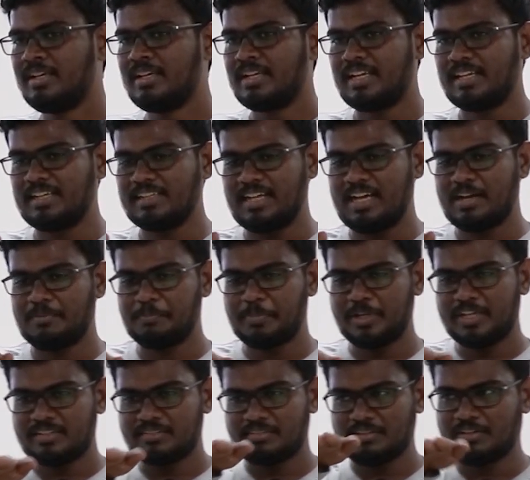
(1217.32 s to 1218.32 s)
It
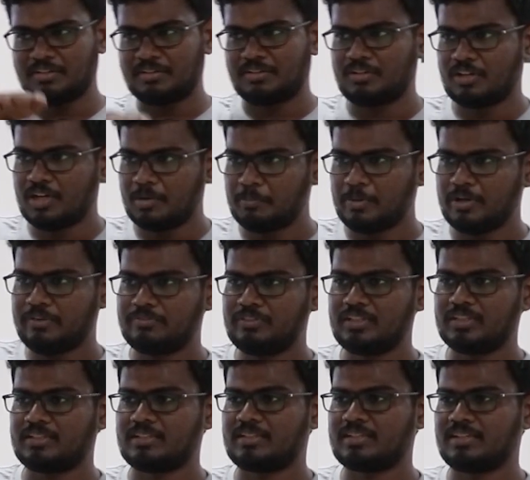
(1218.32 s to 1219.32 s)
appears on top of
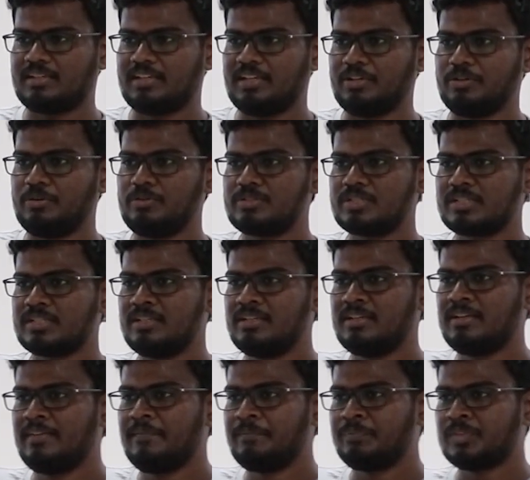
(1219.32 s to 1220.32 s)
that layout,
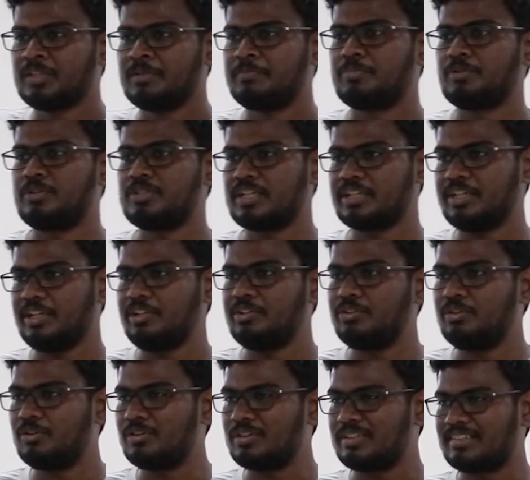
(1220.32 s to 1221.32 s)
projecting
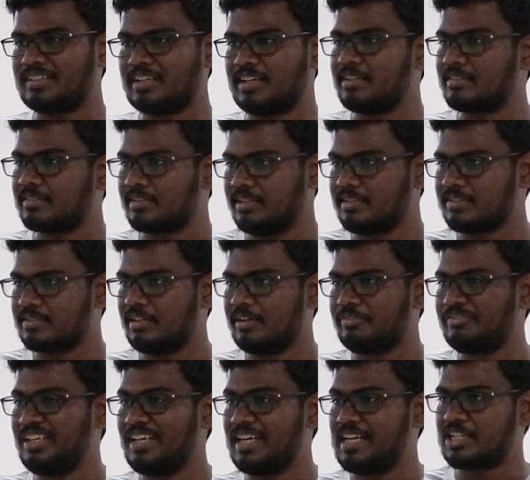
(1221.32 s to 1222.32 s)
your screens instead
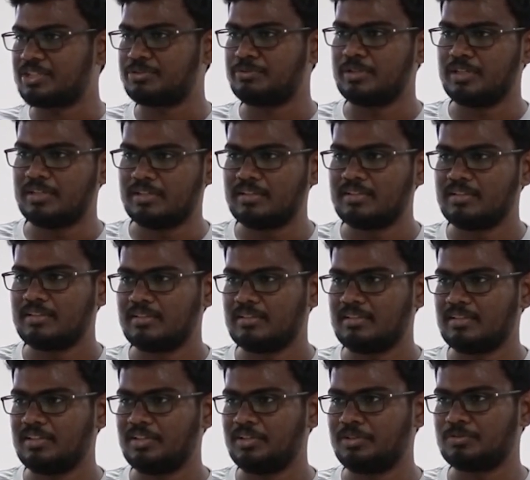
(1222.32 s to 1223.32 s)
of the actual
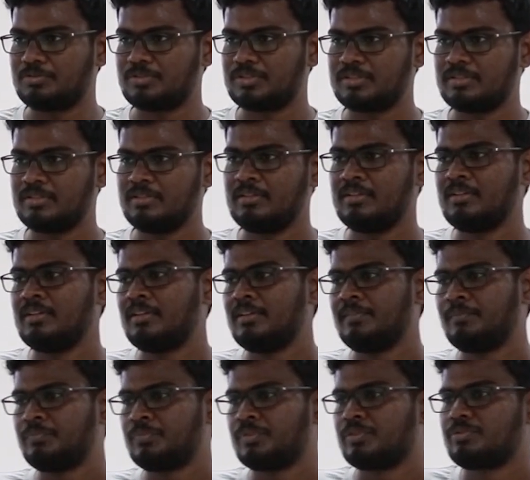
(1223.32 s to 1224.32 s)
layout.
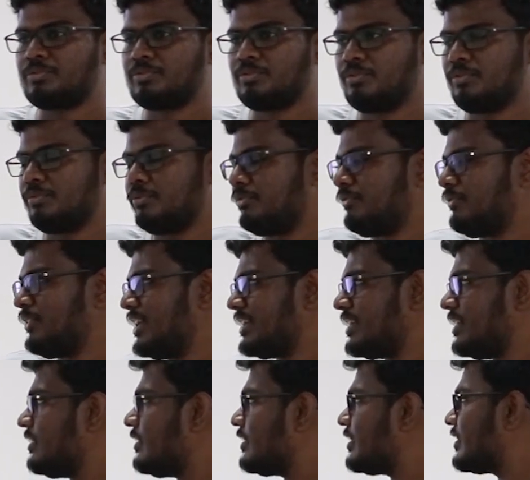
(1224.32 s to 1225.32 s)
So
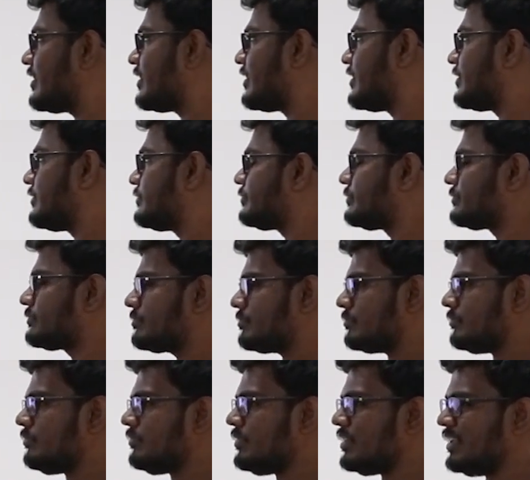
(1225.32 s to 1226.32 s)
Flutter
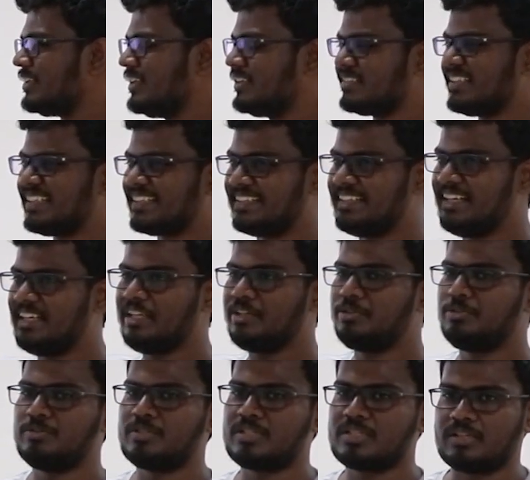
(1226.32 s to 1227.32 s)
is a really
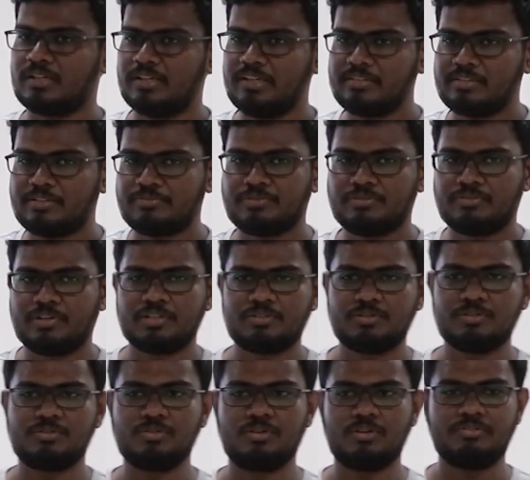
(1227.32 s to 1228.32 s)
good choice if you want
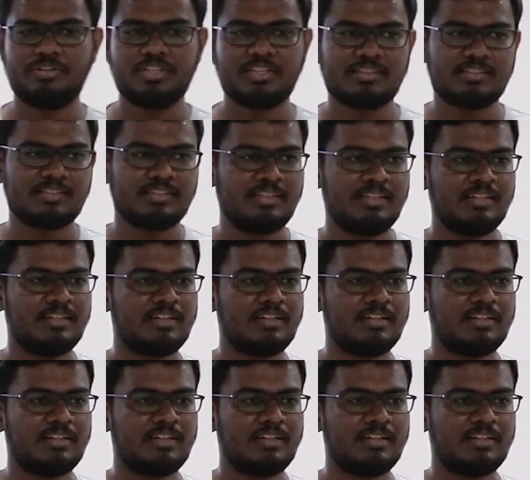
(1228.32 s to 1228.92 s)
to go with